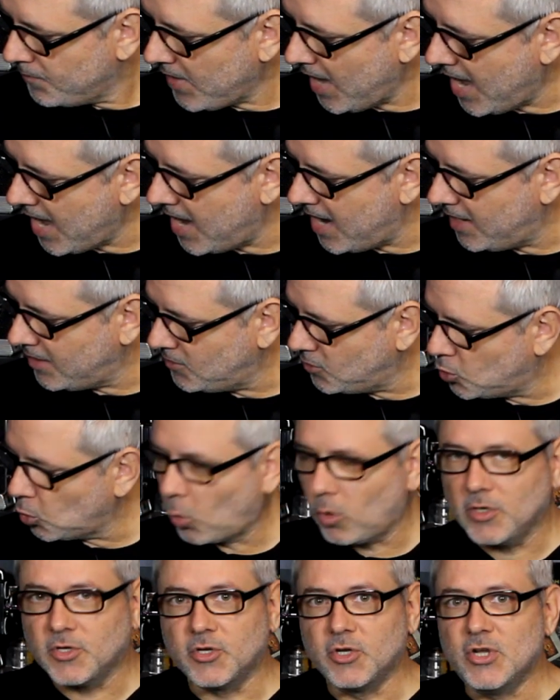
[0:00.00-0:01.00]
a
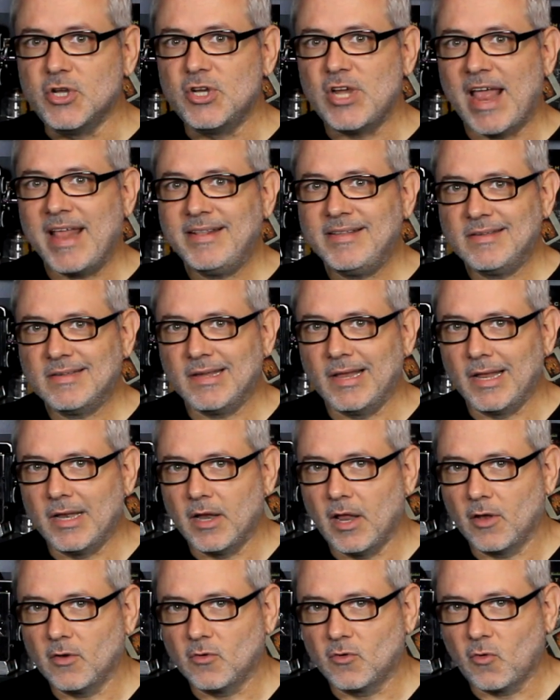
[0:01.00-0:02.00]
George Jensen